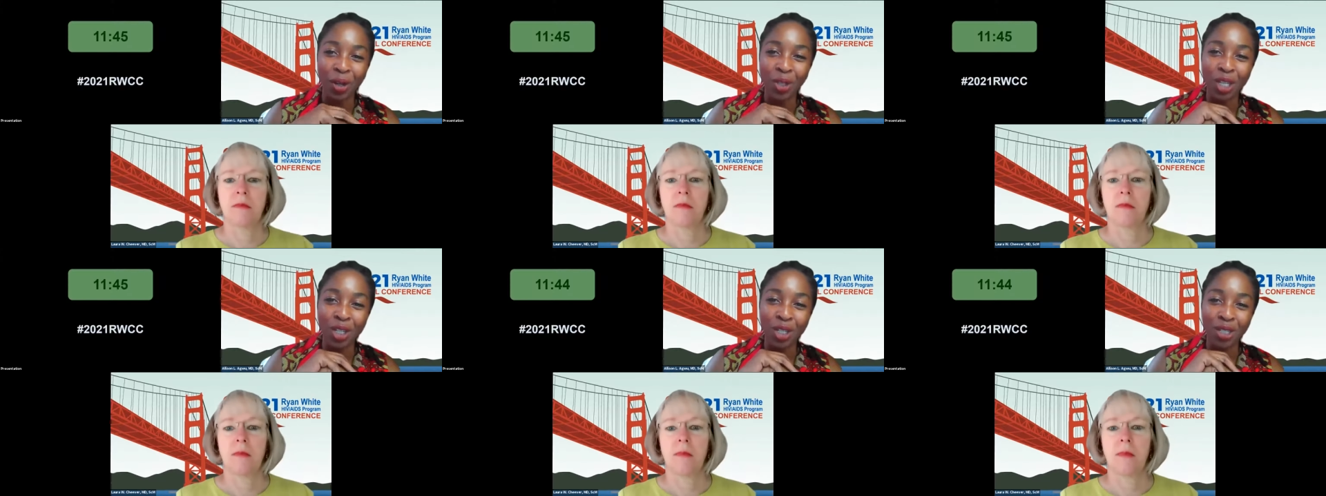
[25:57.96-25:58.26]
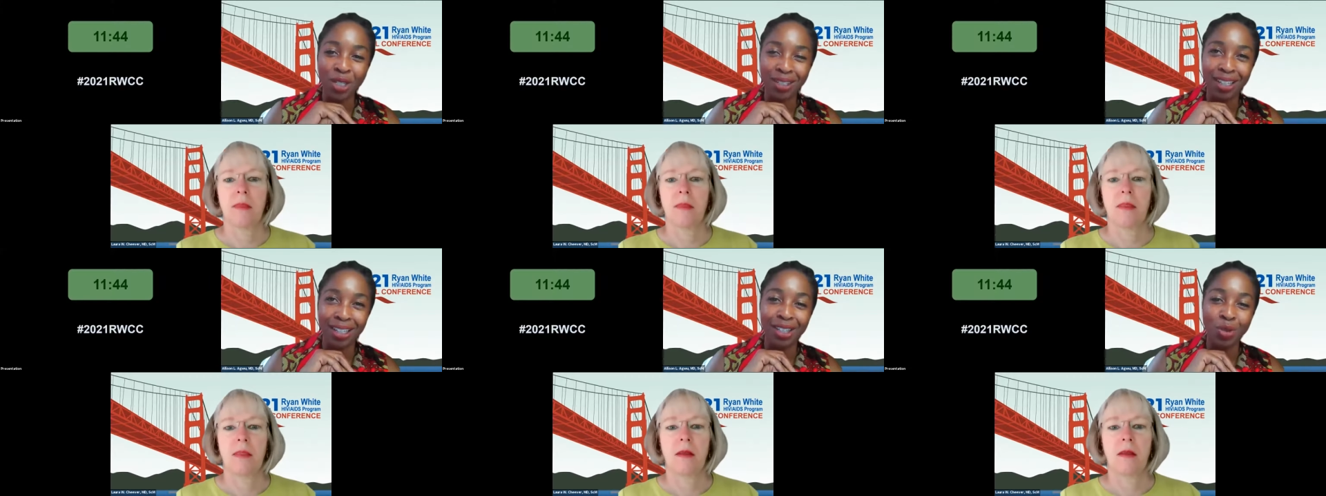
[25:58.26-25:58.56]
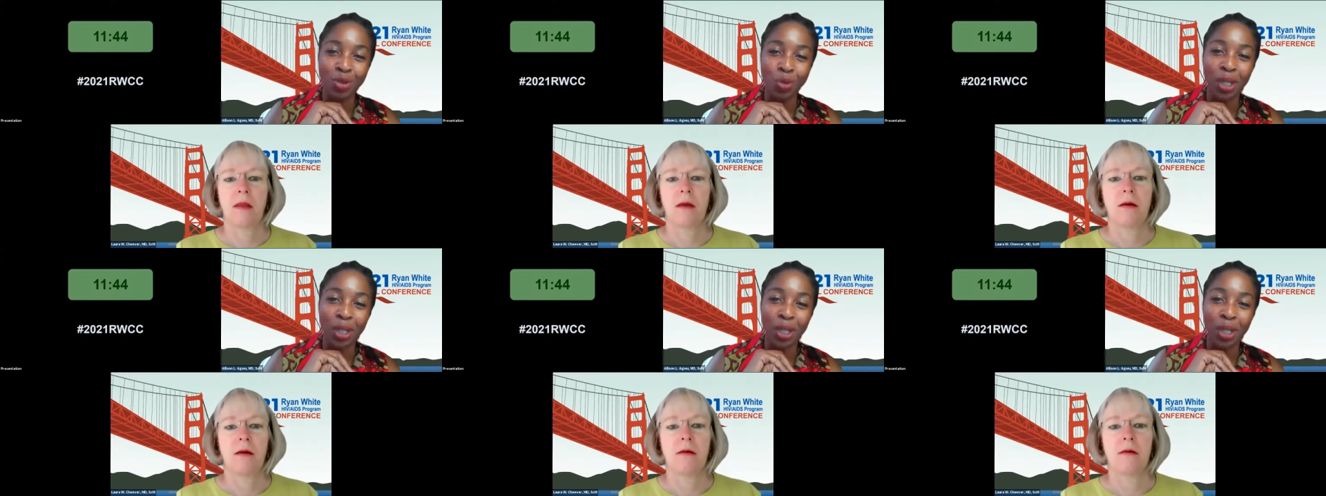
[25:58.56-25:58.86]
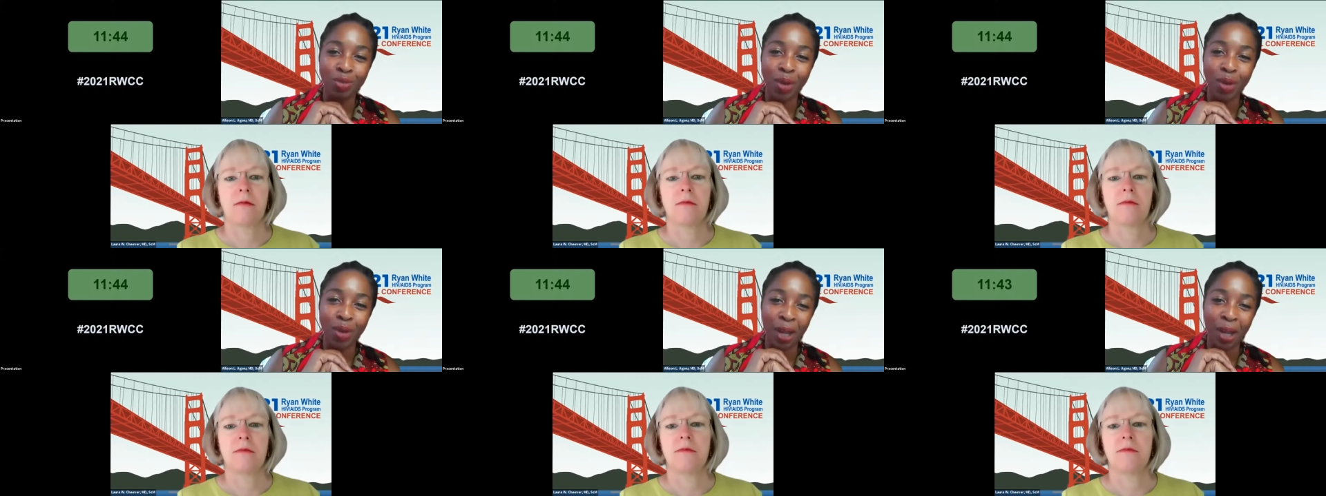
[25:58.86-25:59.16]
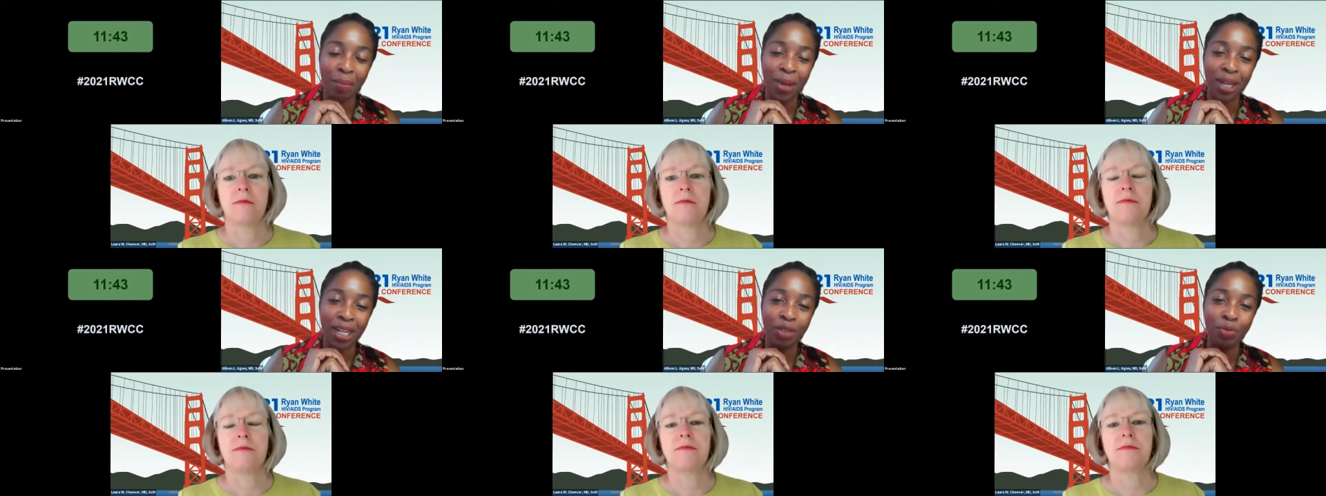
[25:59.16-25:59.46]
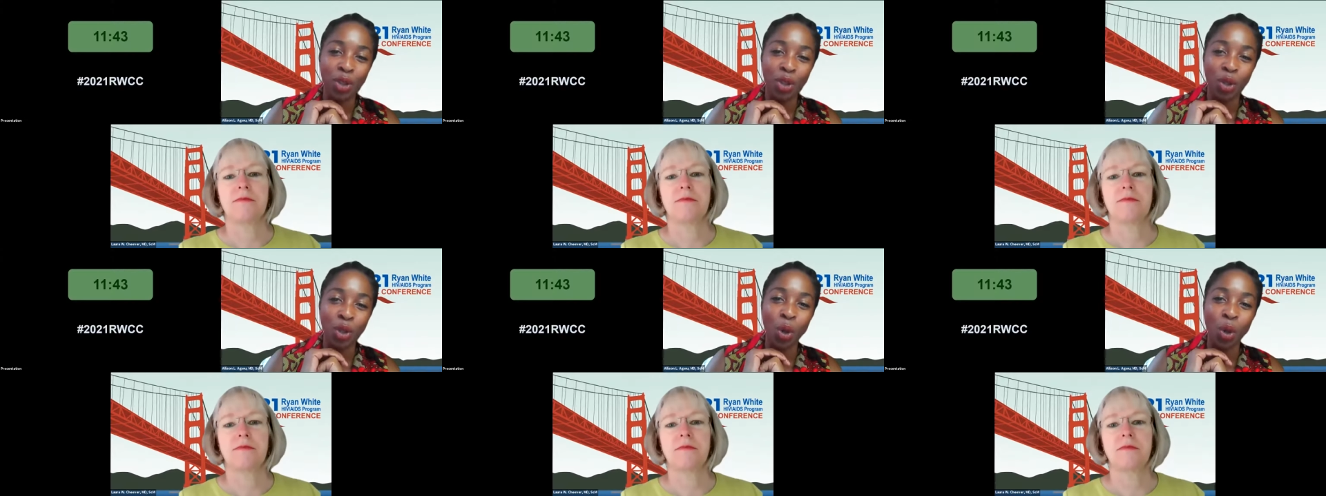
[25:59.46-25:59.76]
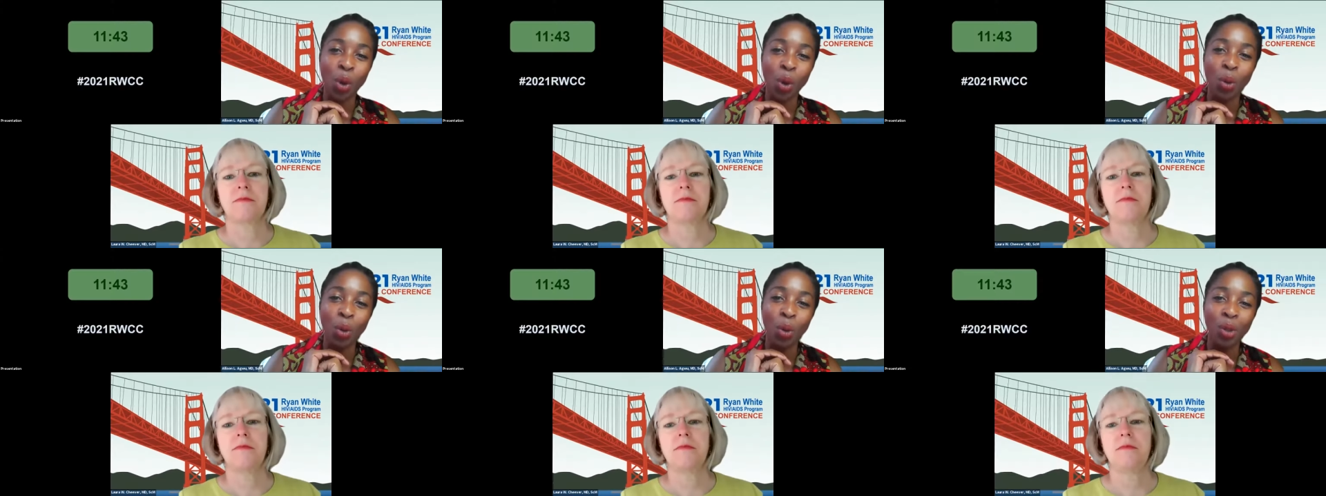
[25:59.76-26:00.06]
Speaker 1: is, is, is what's recommended with the
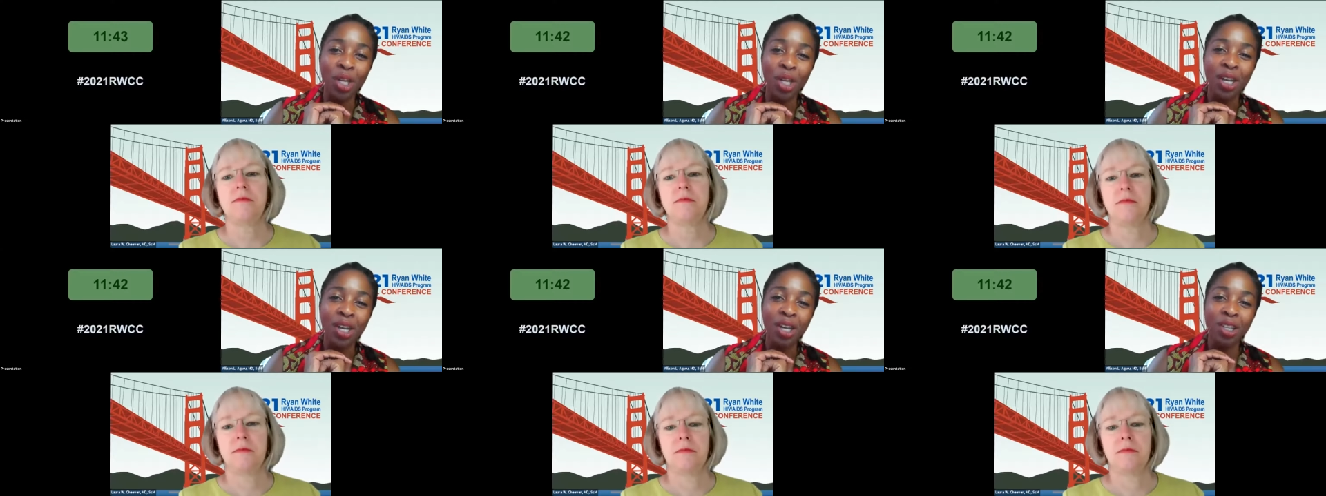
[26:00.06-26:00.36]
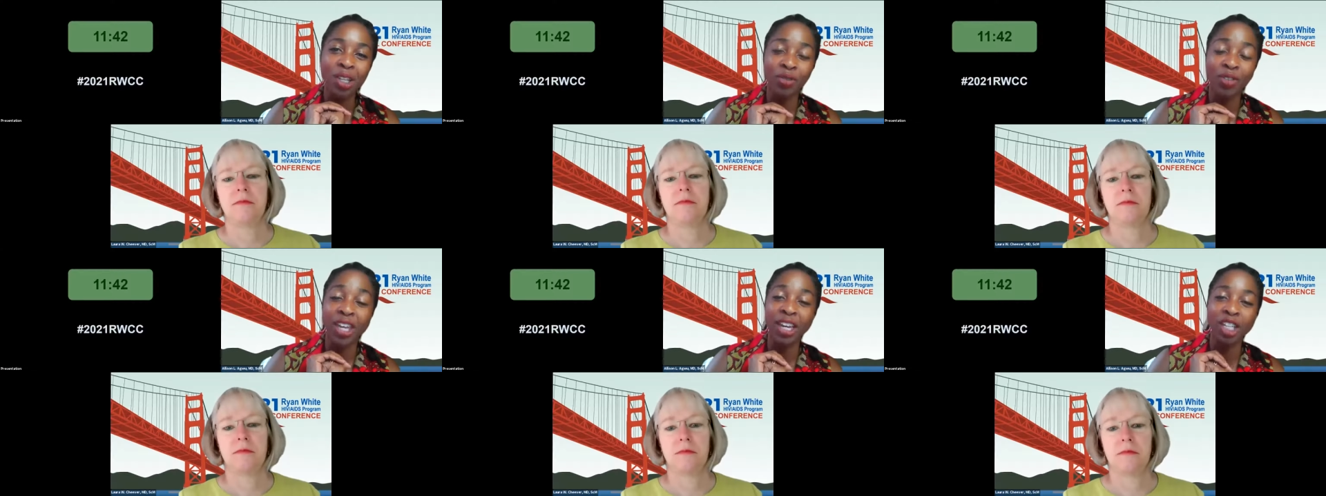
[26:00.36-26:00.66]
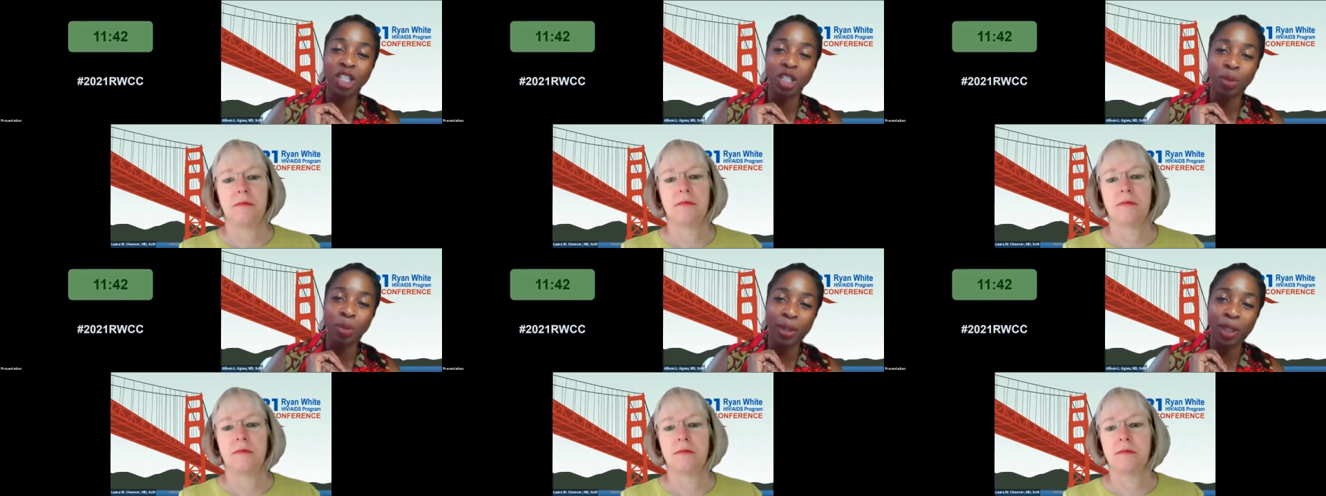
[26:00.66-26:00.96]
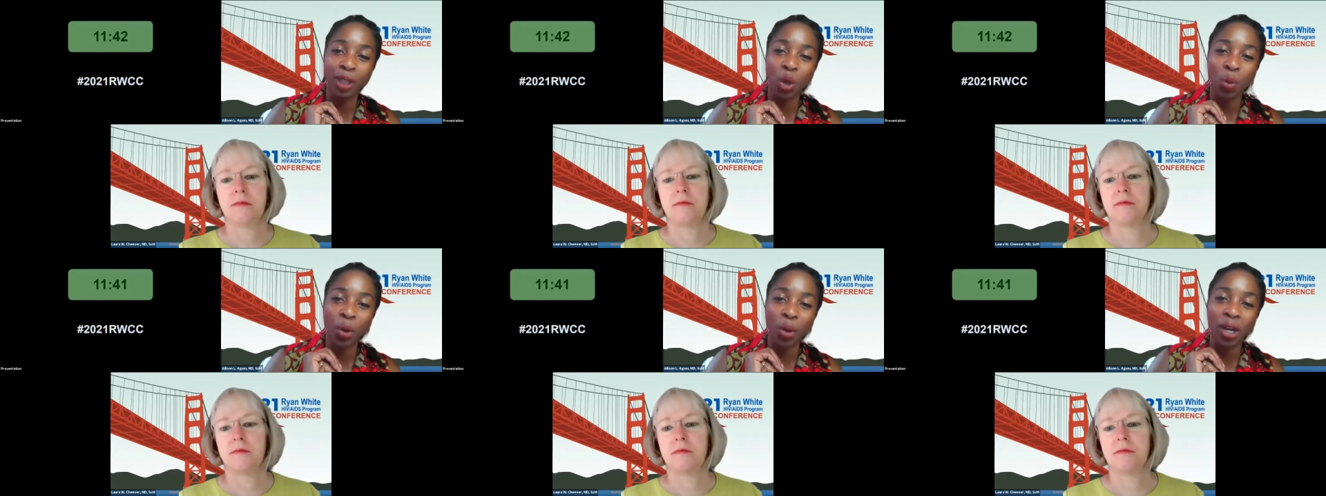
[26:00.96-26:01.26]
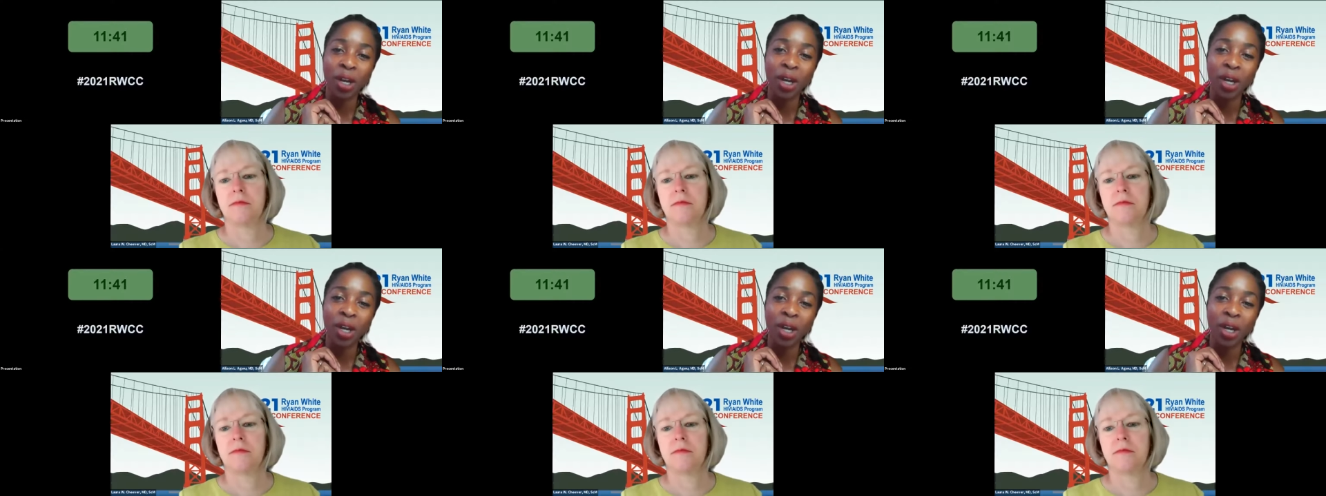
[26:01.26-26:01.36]
goal of getting to below